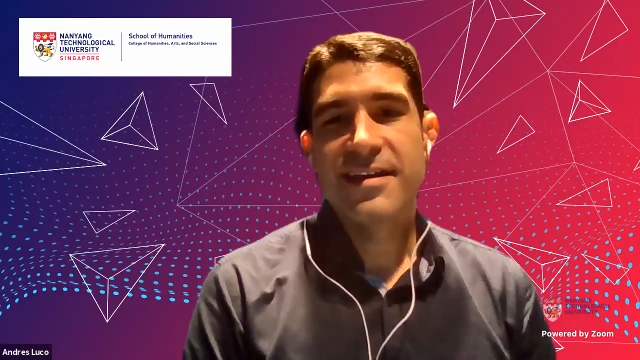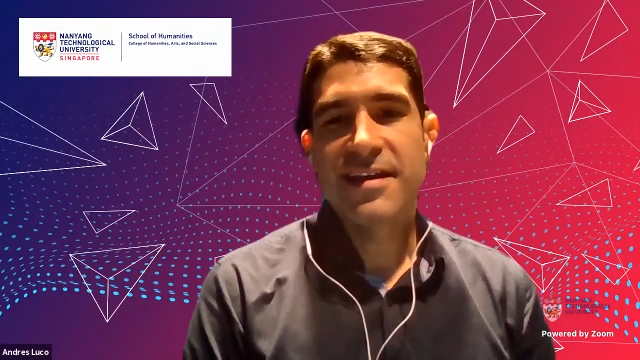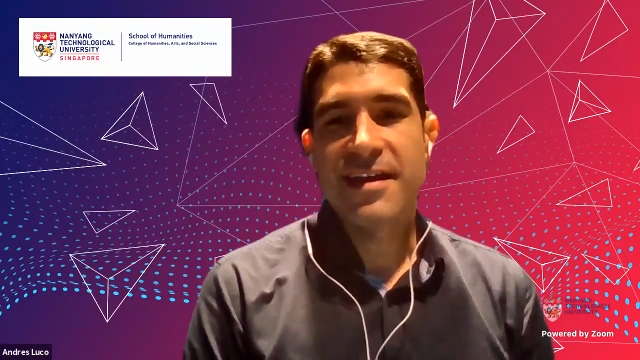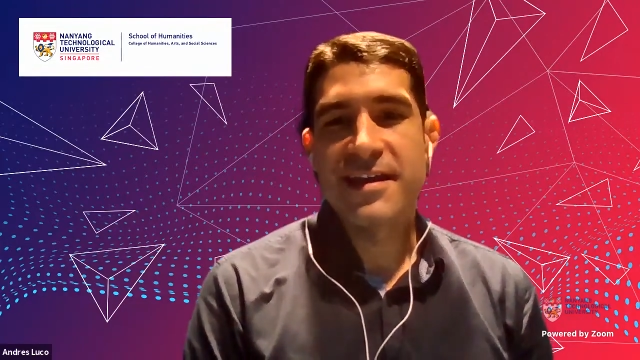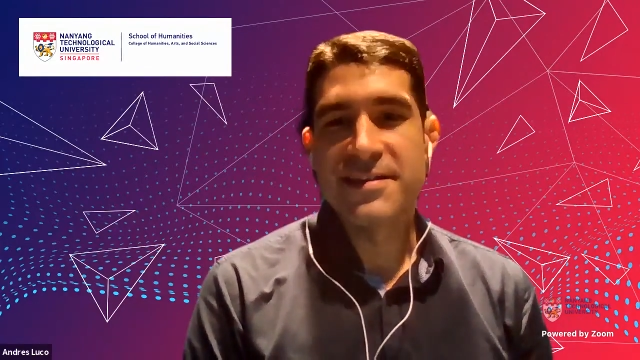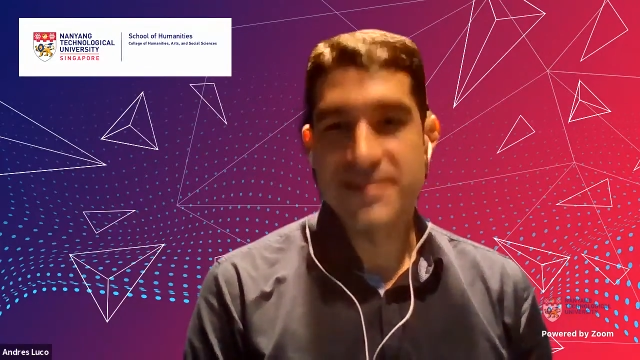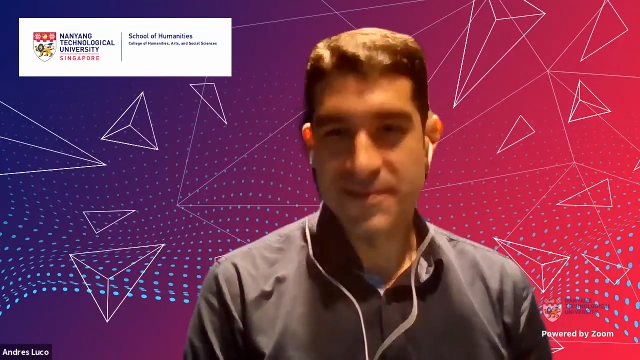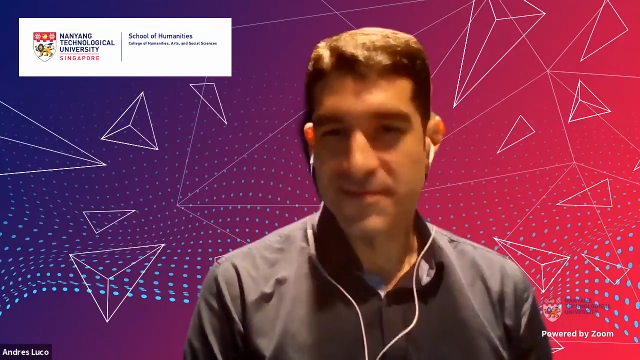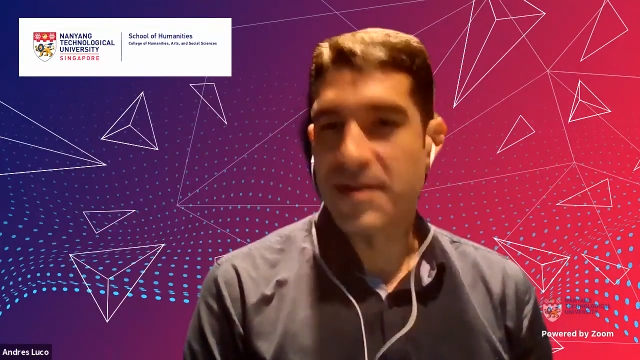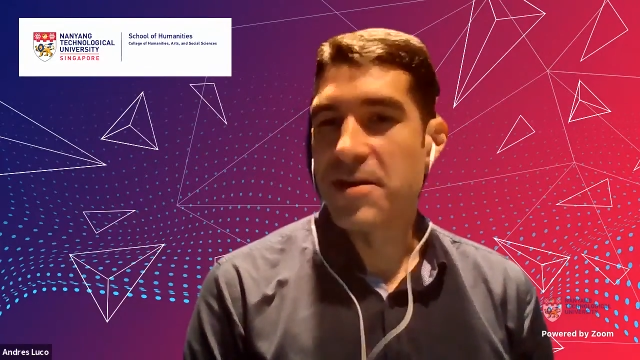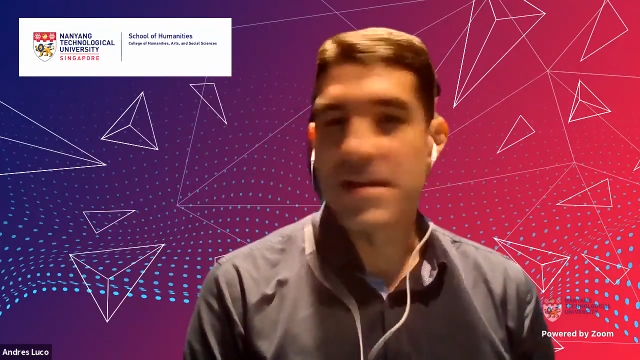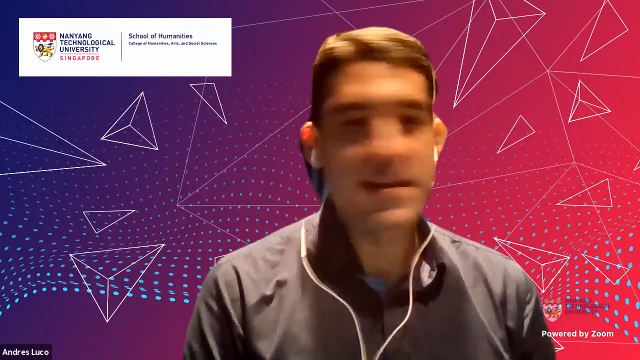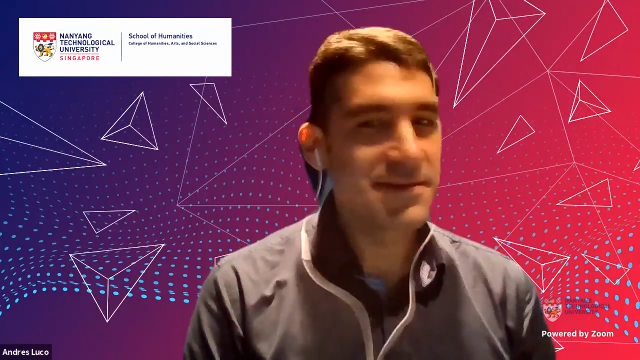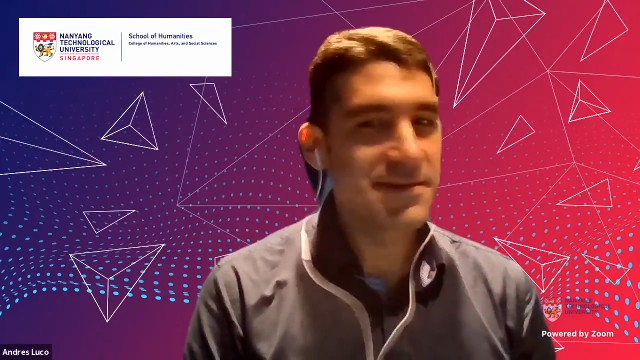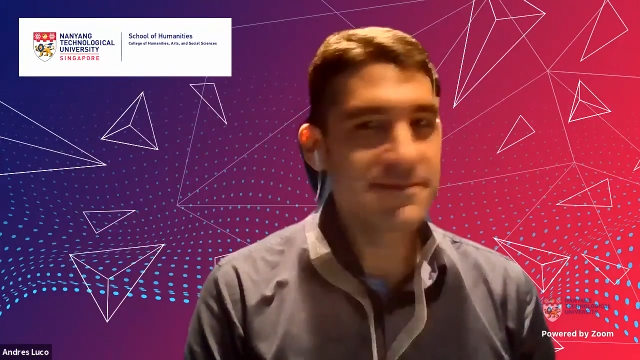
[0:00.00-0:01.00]
it's a
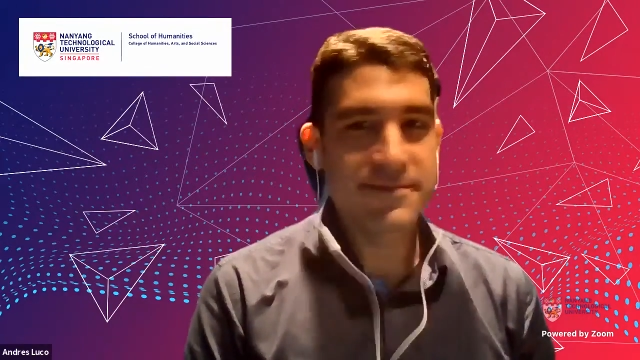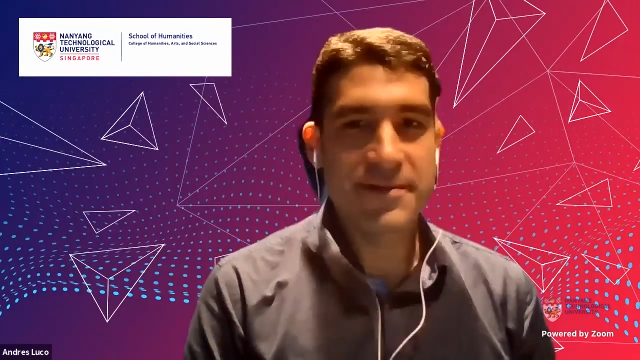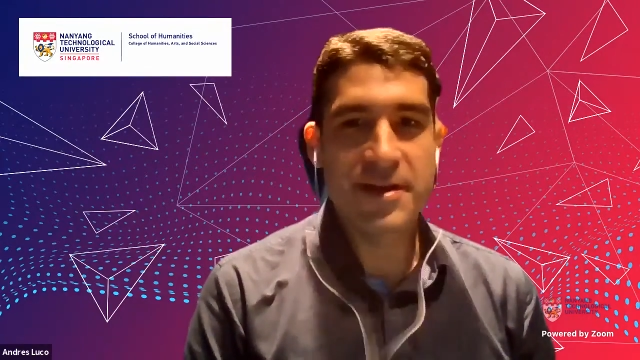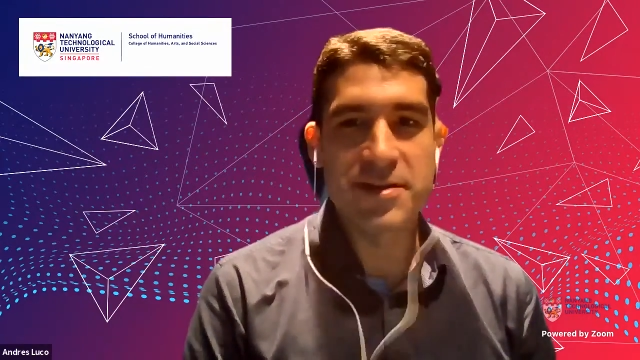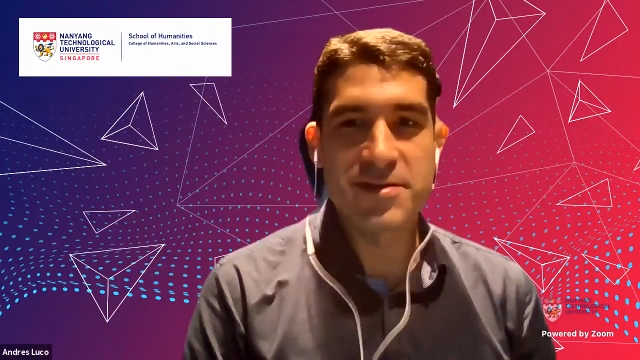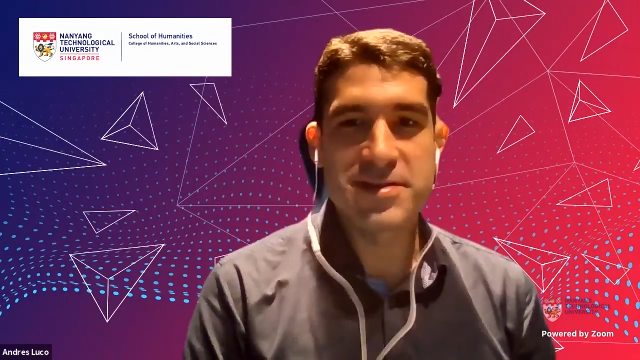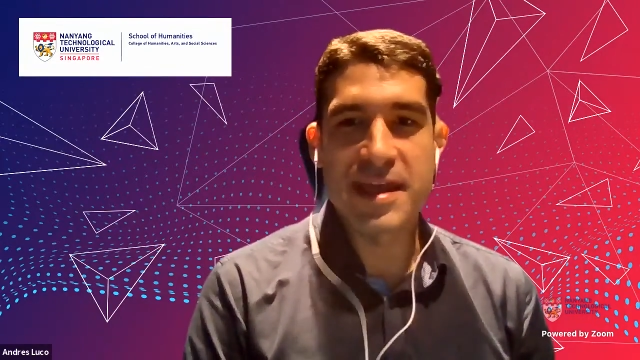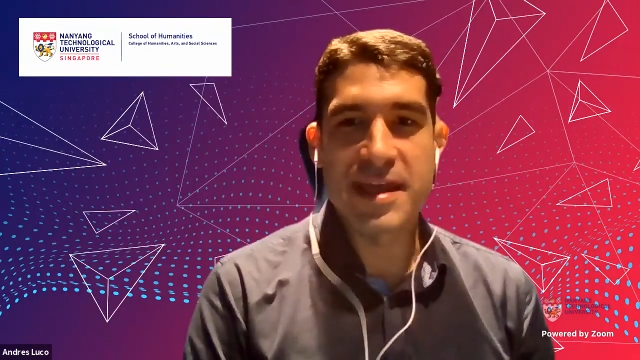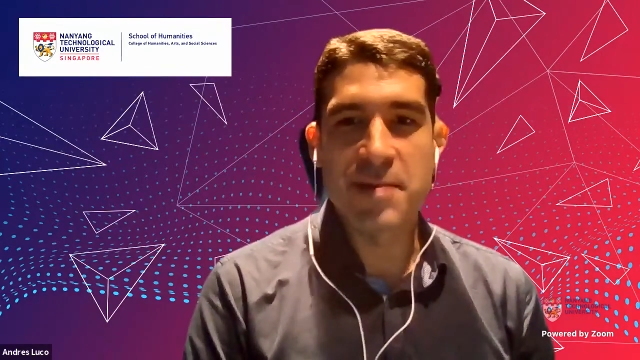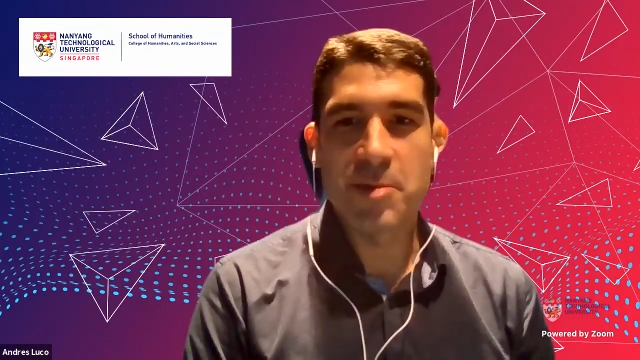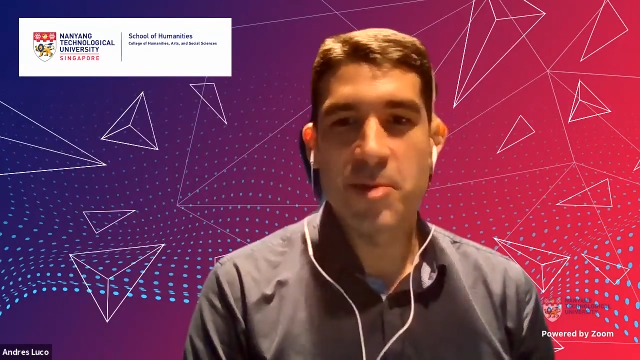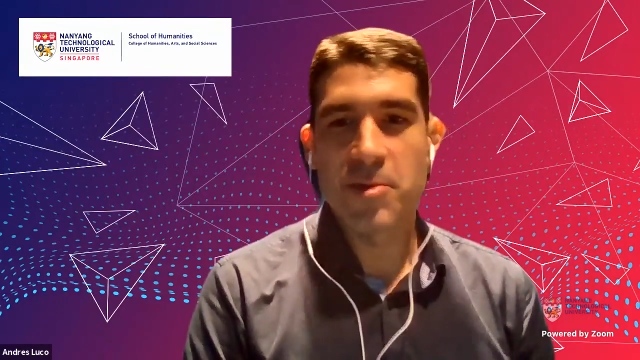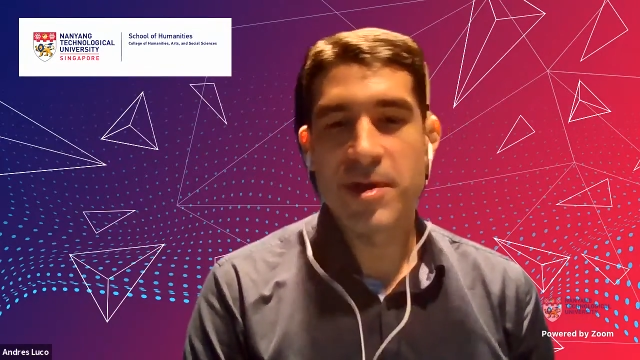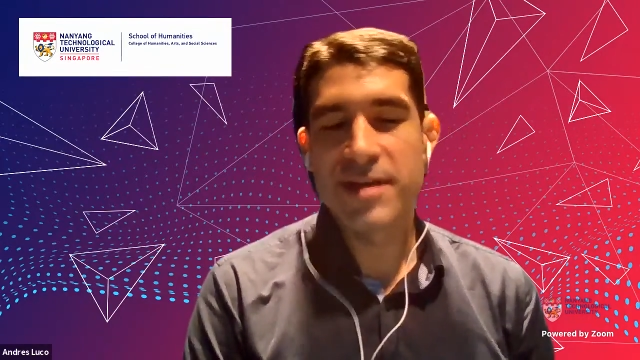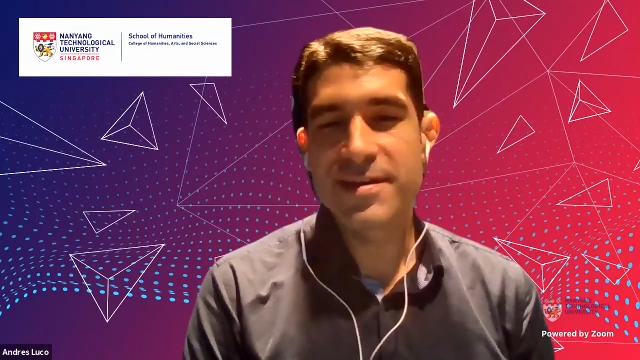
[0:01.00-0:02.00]
very understandable
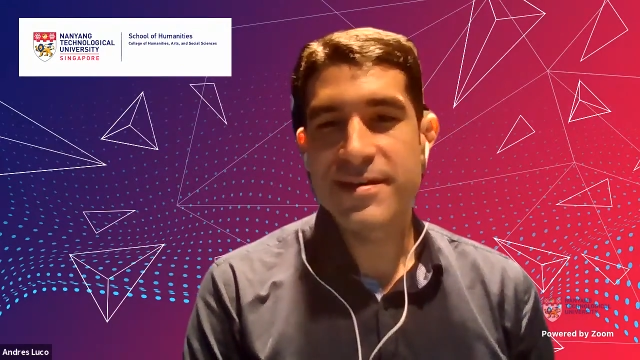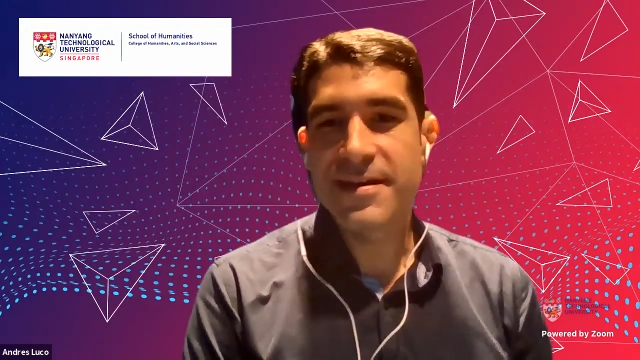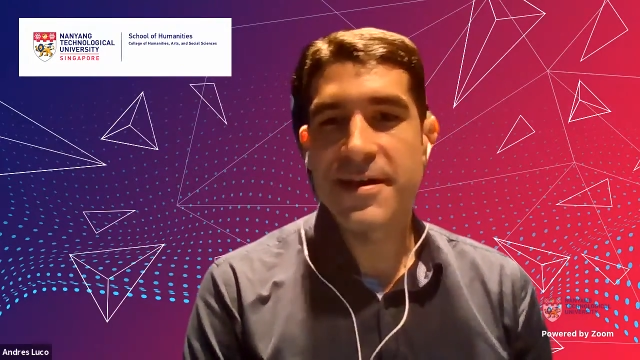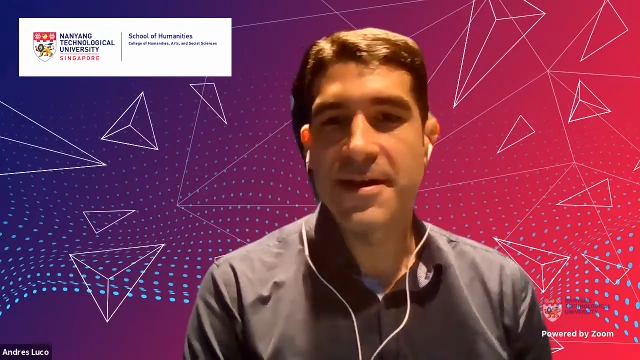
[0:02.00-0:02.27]
one.